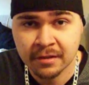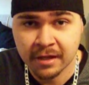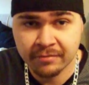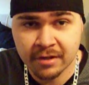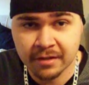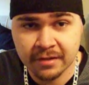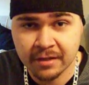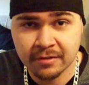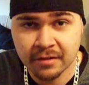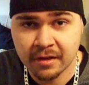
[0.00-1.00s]
I've cut
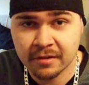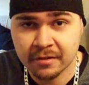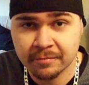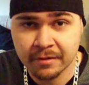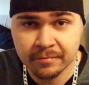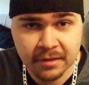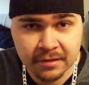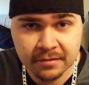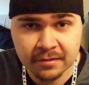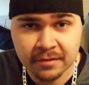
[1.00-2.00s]
down a lot on my
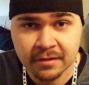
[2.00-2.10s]
meat.